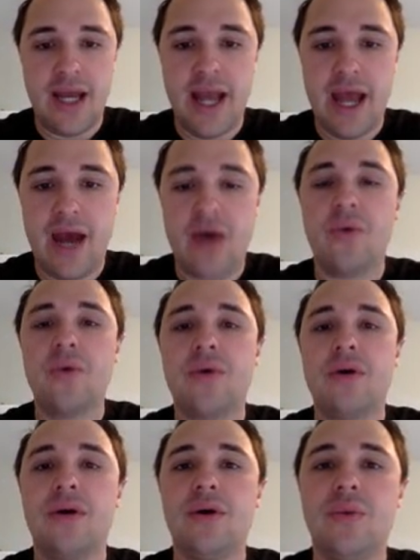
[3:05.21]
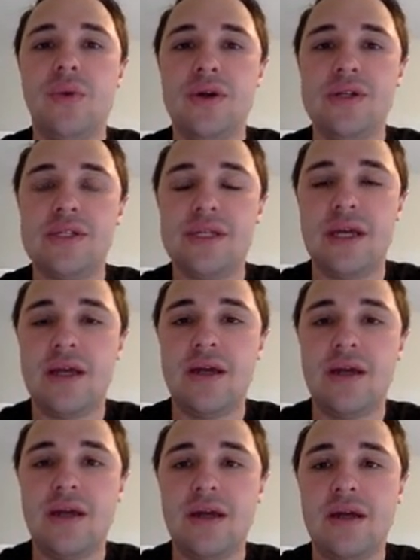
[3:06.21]
now we are
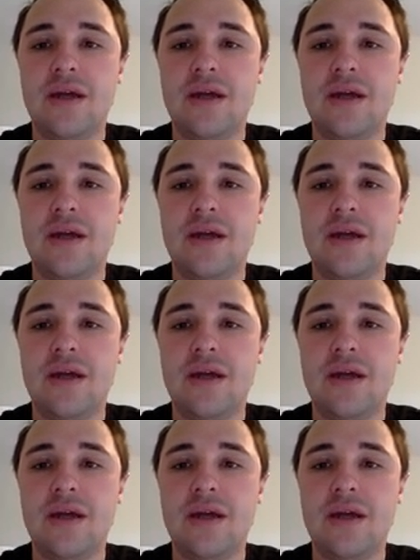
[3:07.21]
seeing